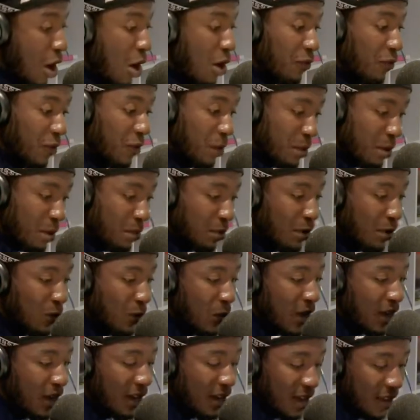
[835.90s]
Remember
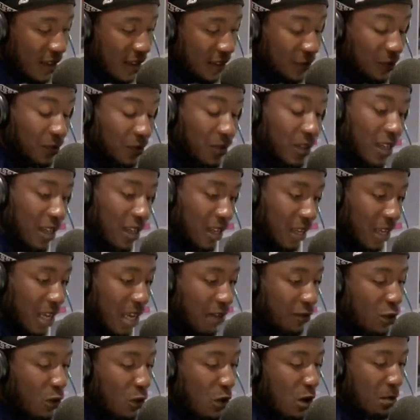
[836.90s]
when I gave
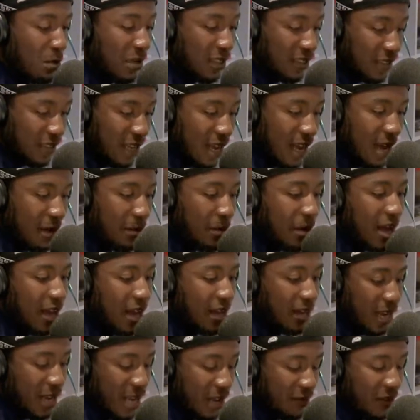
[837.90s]
you all my time? I
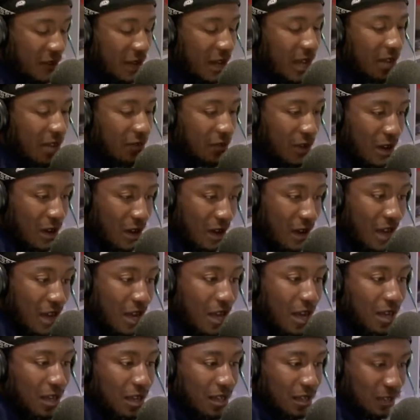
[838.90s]
never ever.
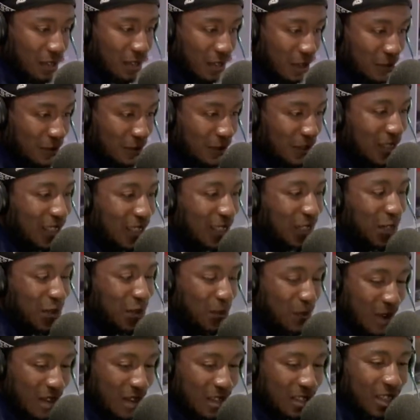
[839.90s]
Just the
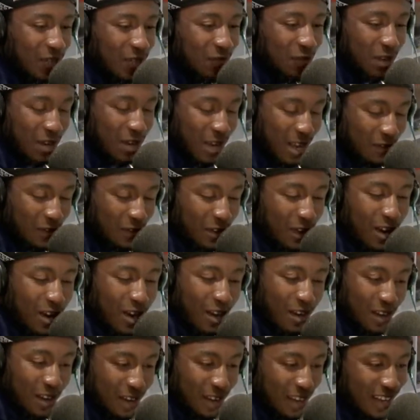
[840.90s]
one. If you're never
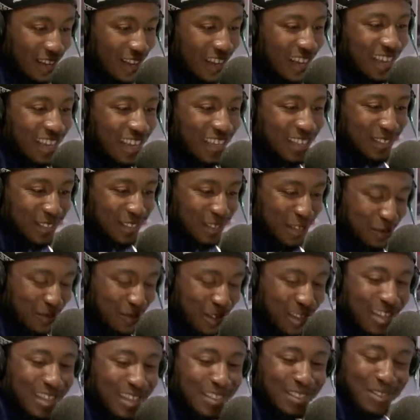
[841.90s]
gonna show
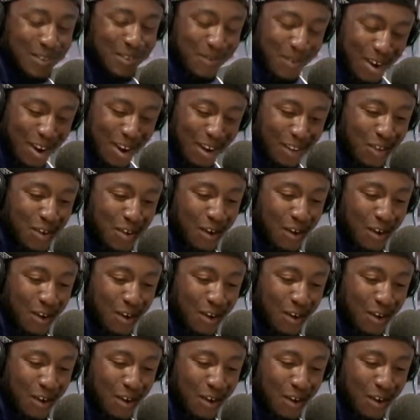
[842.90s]
me that you are, you